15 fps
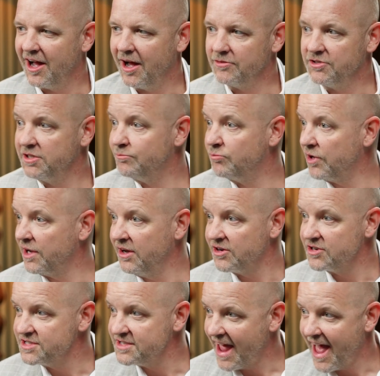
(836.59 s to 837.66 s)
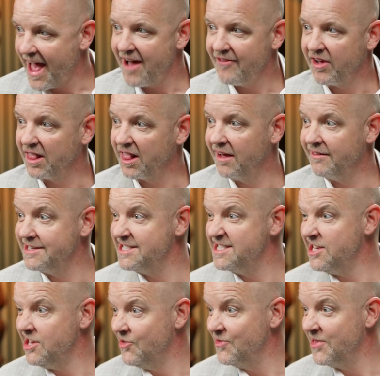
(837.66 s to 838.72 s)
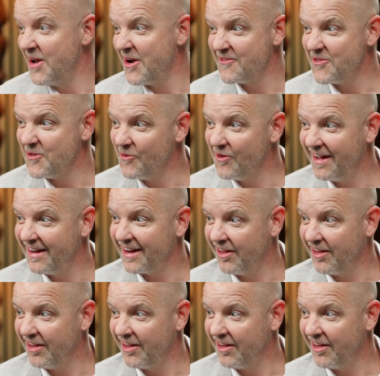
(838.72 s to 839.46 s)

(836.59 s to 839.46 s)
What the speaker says: You should bring your staff. I'd love to see you there if you want.